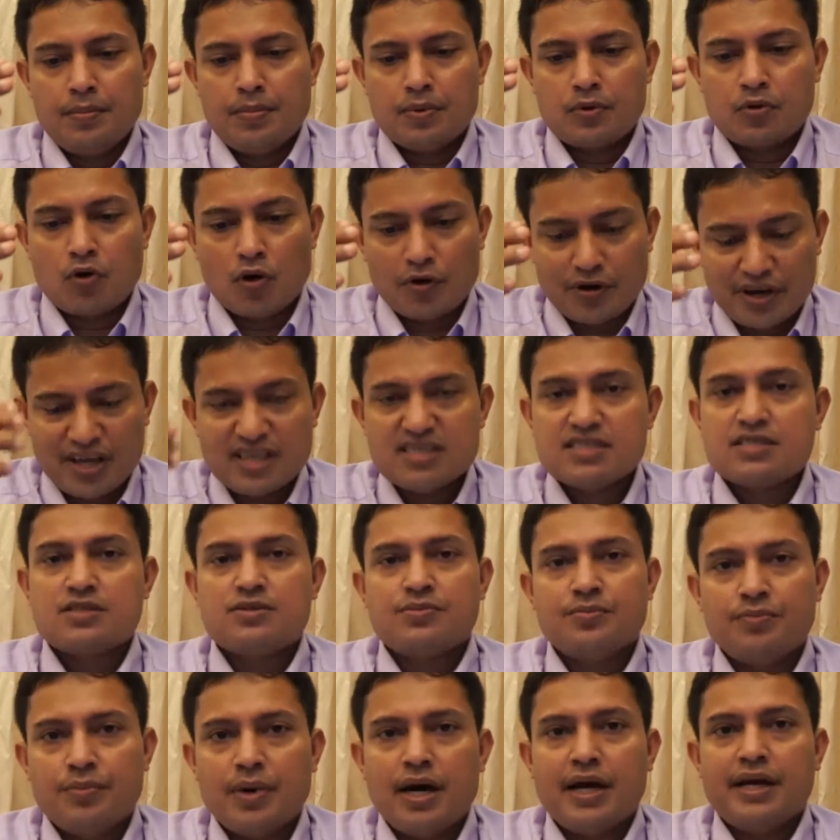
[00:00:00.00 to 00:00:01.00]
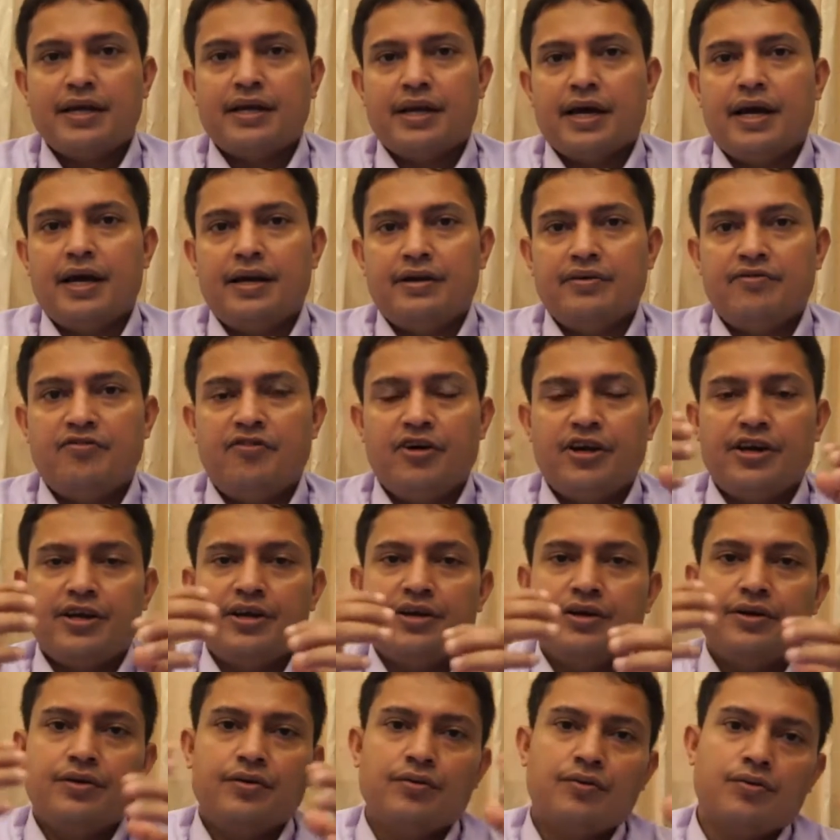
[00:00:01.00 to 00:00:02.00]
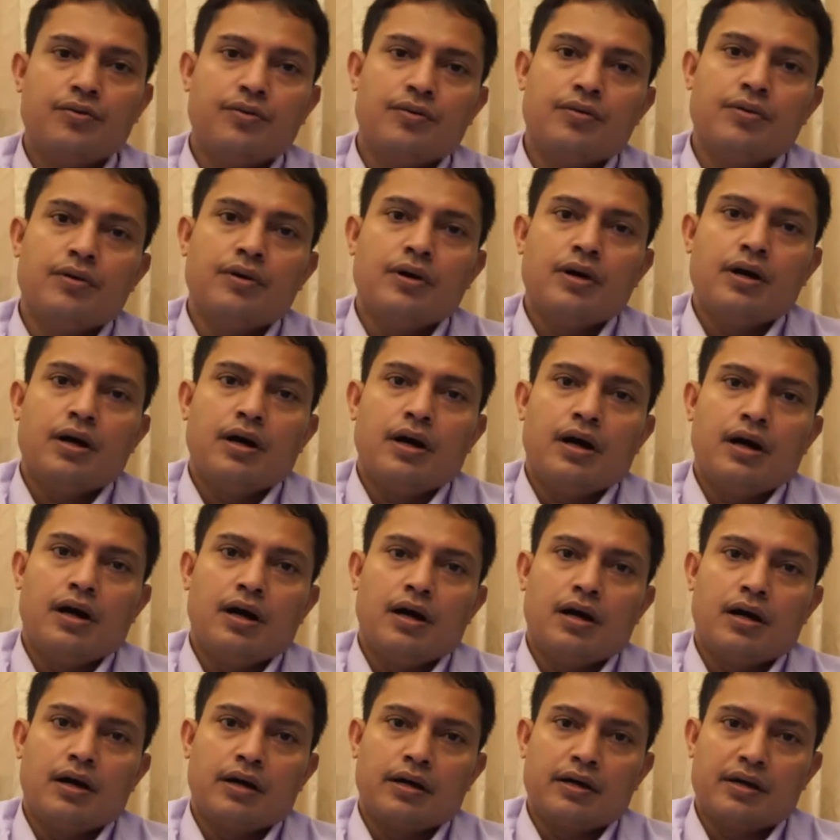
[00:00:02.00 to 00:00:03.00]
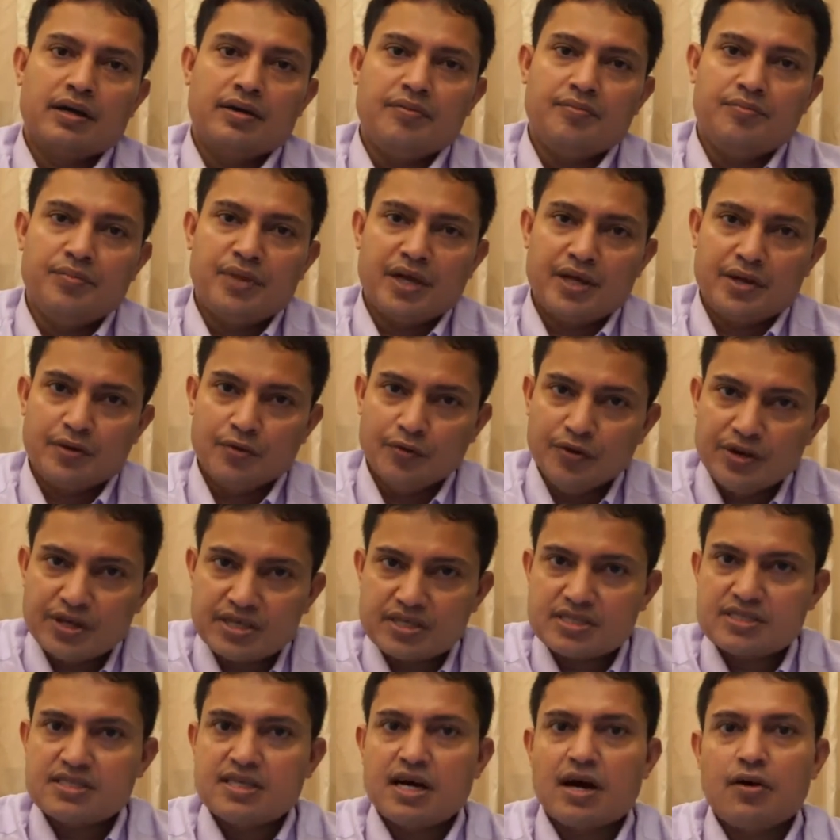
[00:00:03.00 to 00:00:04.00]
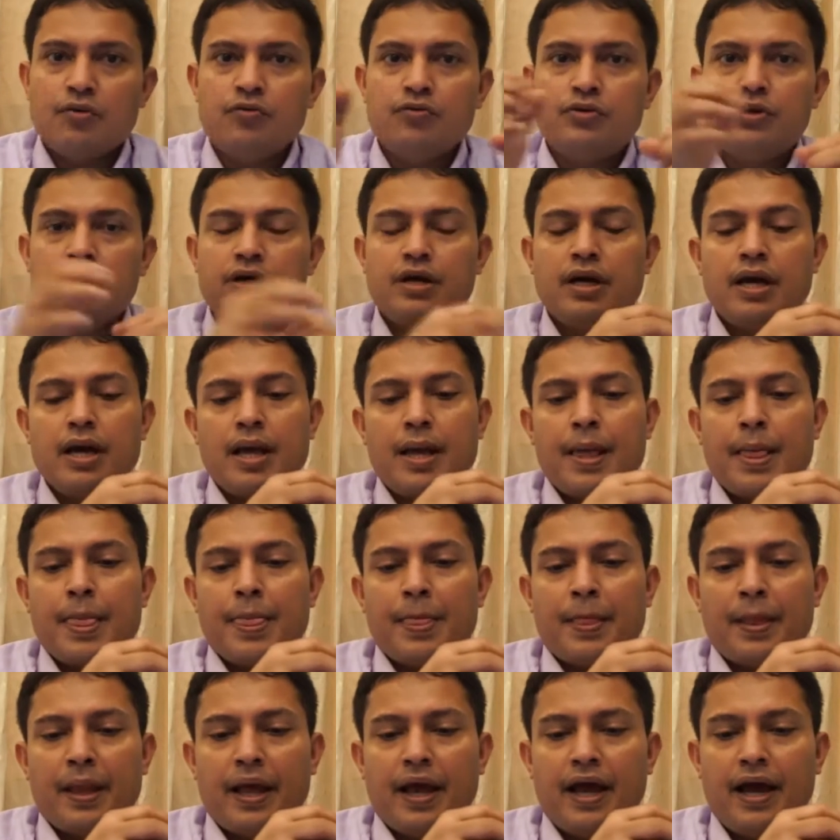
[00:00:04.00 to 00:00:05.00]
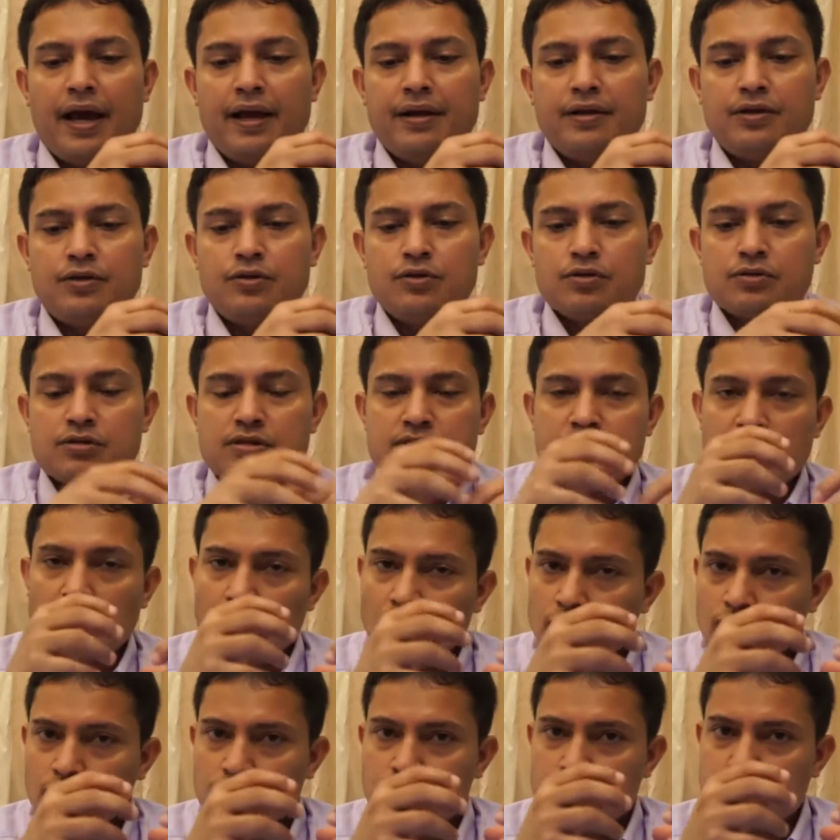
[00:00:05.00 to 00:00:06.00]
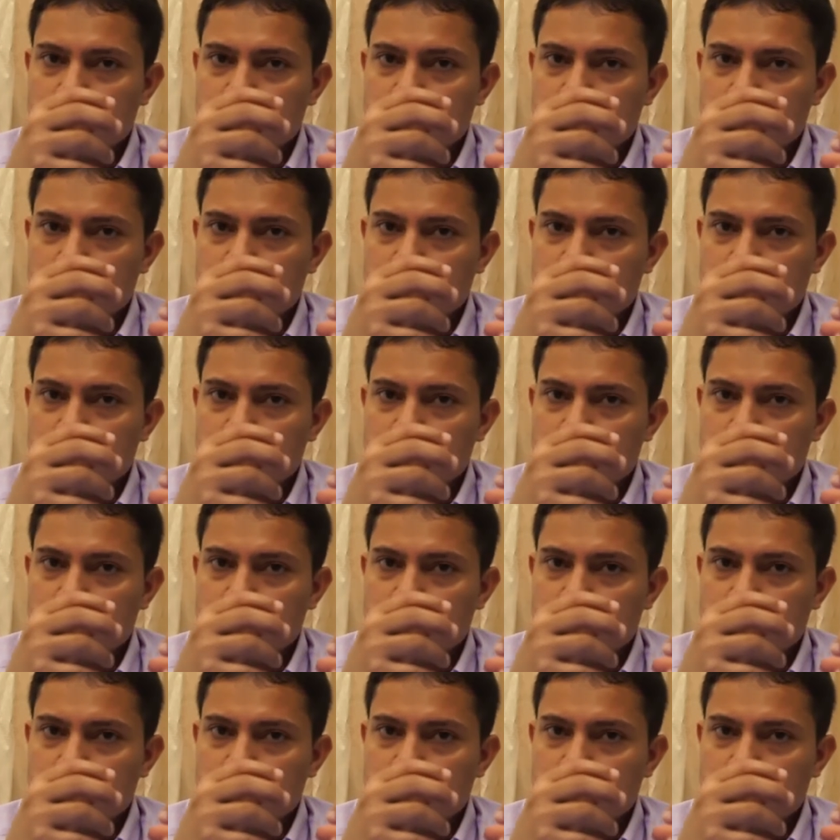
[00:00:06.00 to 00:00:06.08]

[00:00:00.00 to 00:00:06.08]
condensed mic and very keep the unique sound. And to sound